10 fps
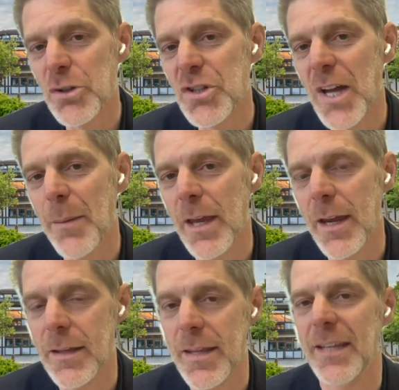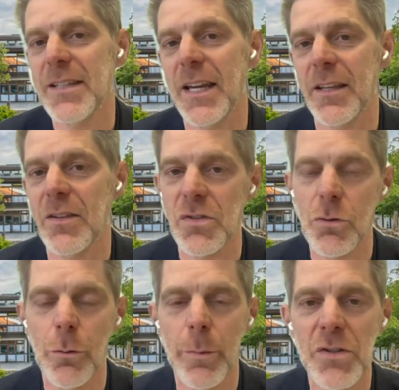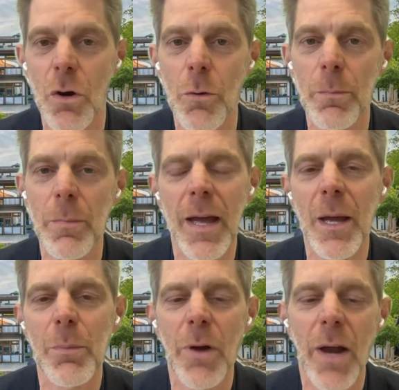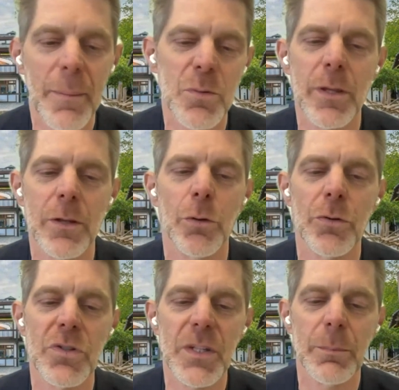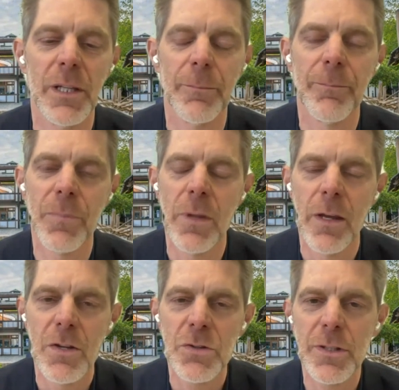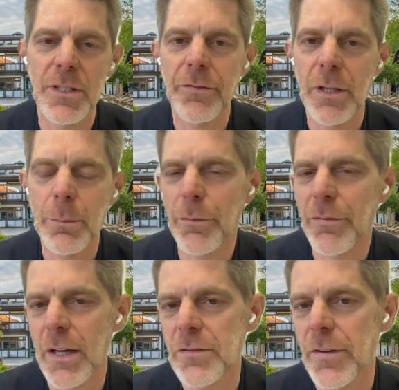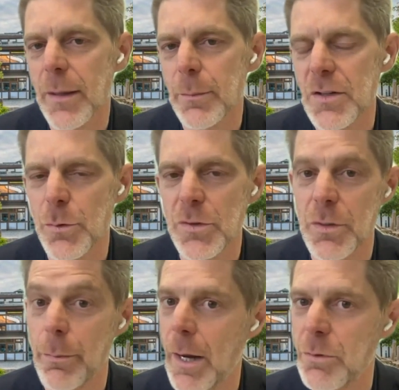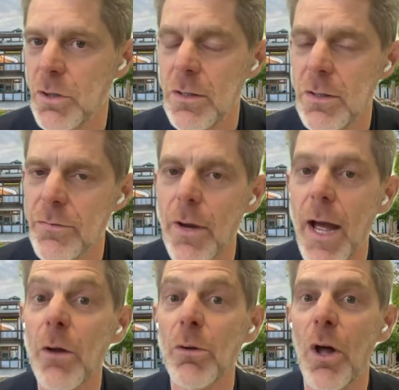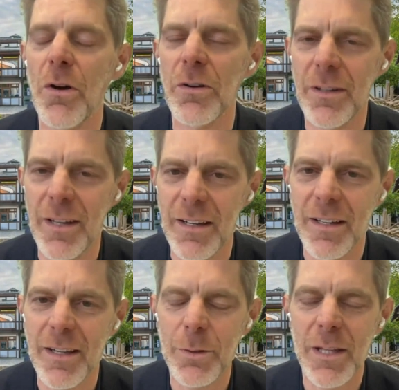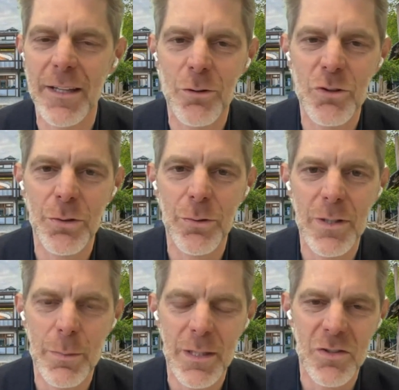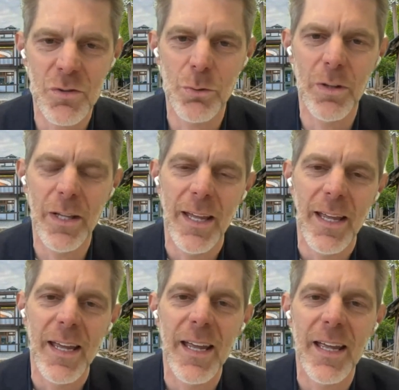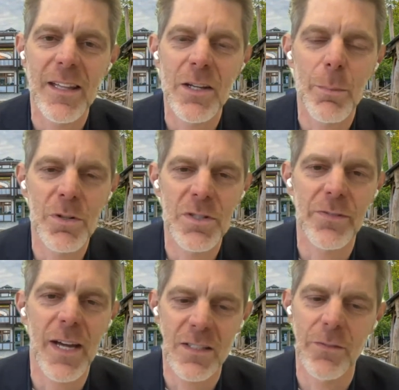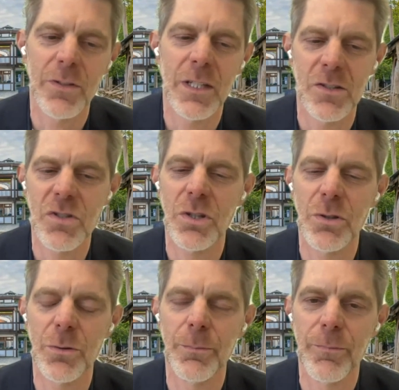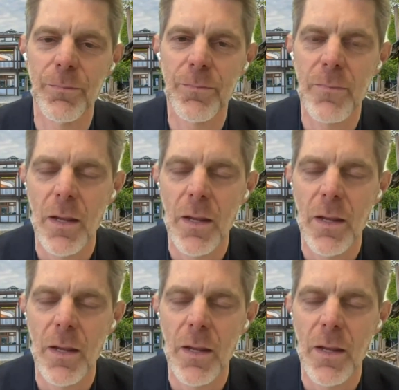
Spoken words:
at which time they can then take the school bus home, perhaps with an older sibling. So it definitely provides families with some options for how long they would like their children to be at school and the numbers of activities too.